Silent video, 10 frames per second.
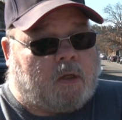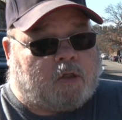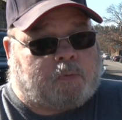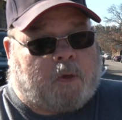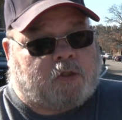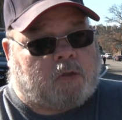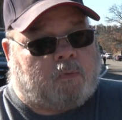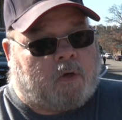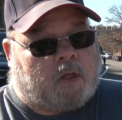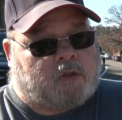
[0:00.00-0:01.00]
especially
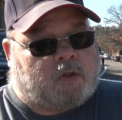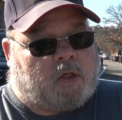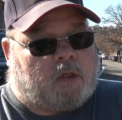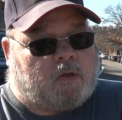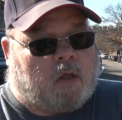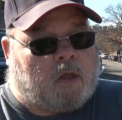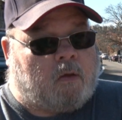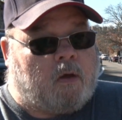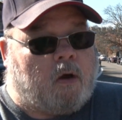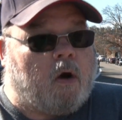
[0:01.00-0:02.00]
when I see the
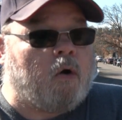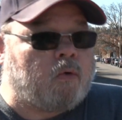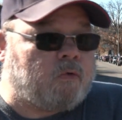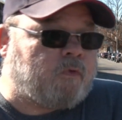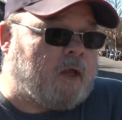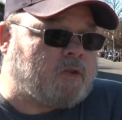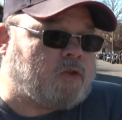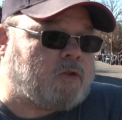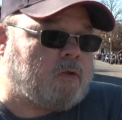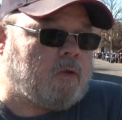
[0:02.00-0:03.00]
older
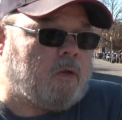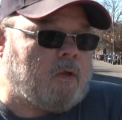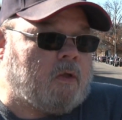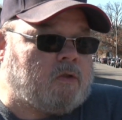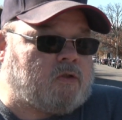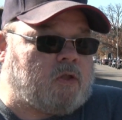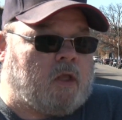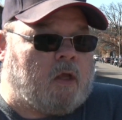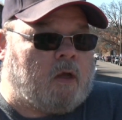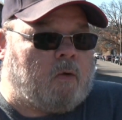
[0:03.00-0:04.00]
vets,
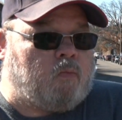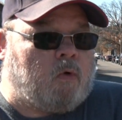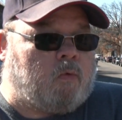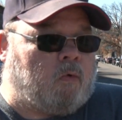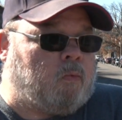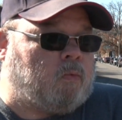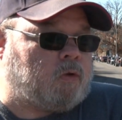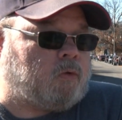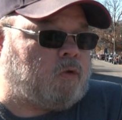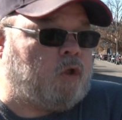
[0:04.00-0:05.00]
uh, World War
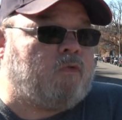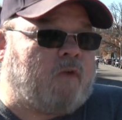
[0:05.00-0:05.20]
two